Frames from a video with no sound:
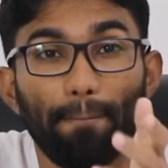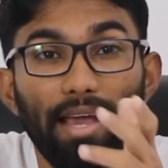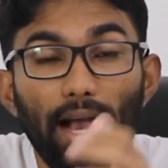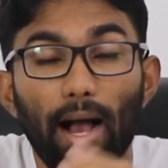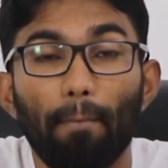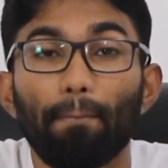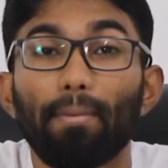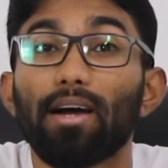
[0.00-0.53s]
pick
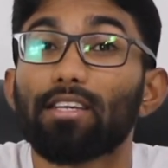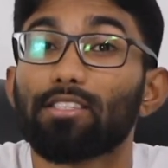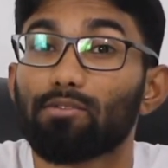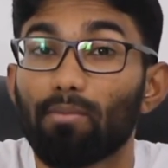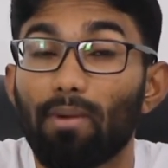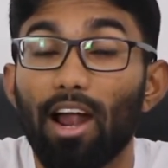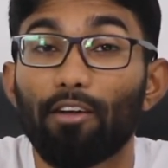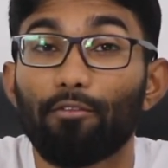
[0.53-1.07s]
up a
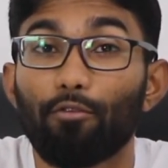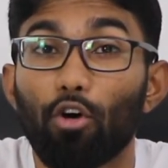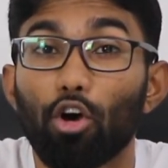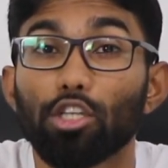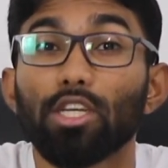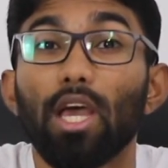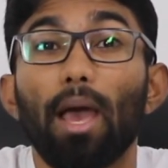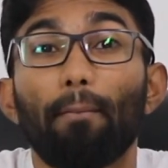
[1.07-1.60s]

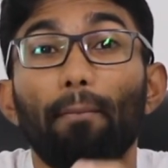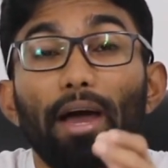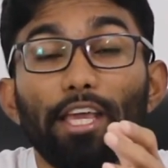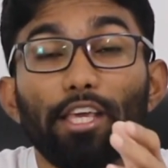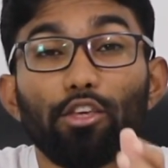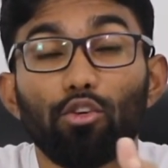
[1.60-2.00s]
smartwatch by